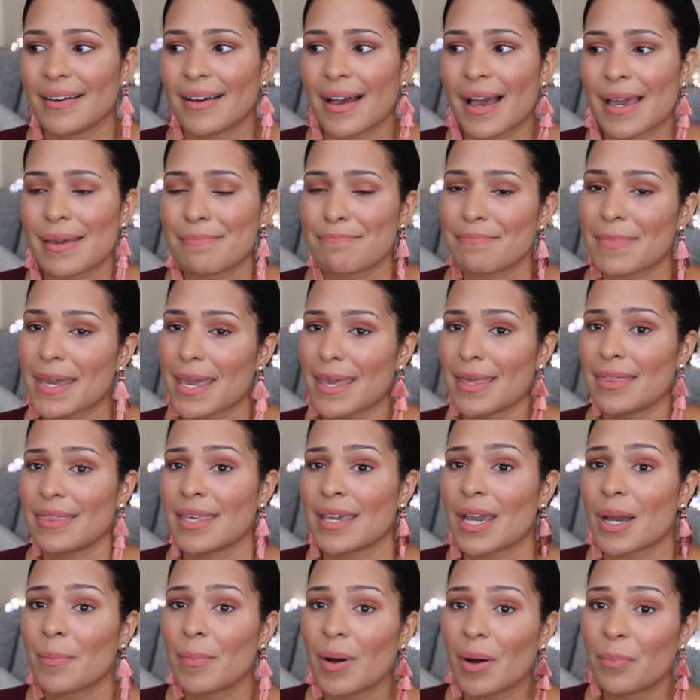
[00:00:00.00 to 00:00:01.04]
I may
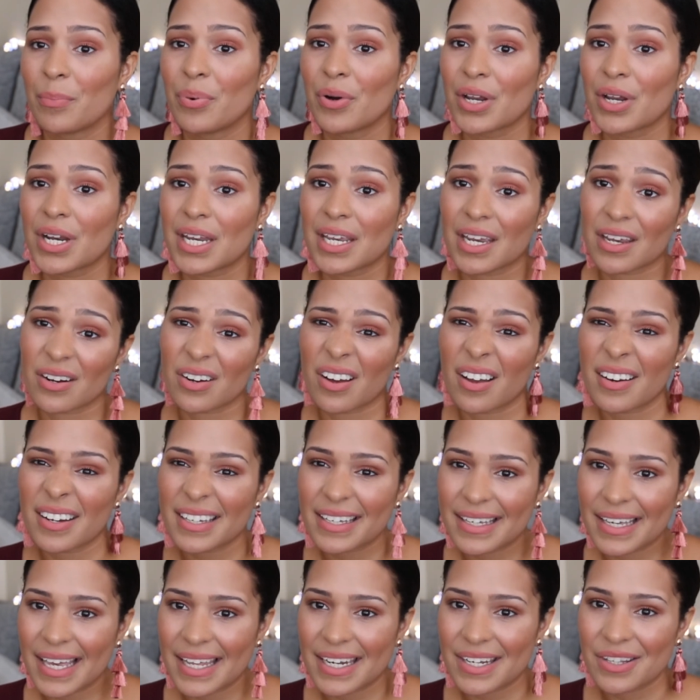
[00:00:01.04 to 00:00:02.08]
think about putting it on
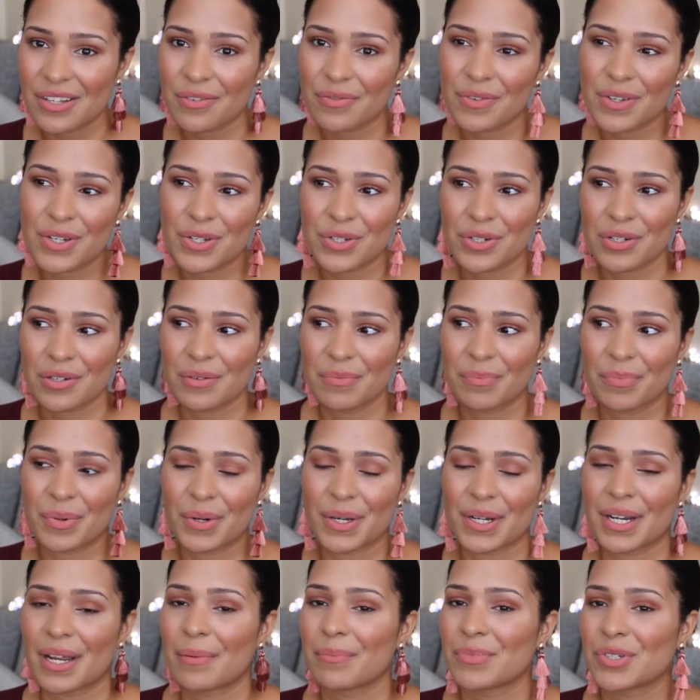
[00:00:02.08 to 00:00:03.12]
again in the future,
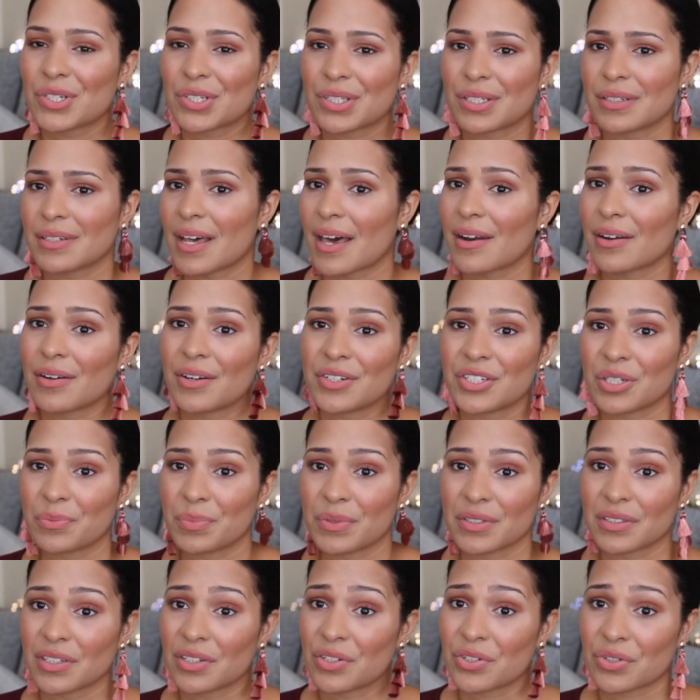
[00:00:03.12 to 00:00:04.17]
but I'm just not 100%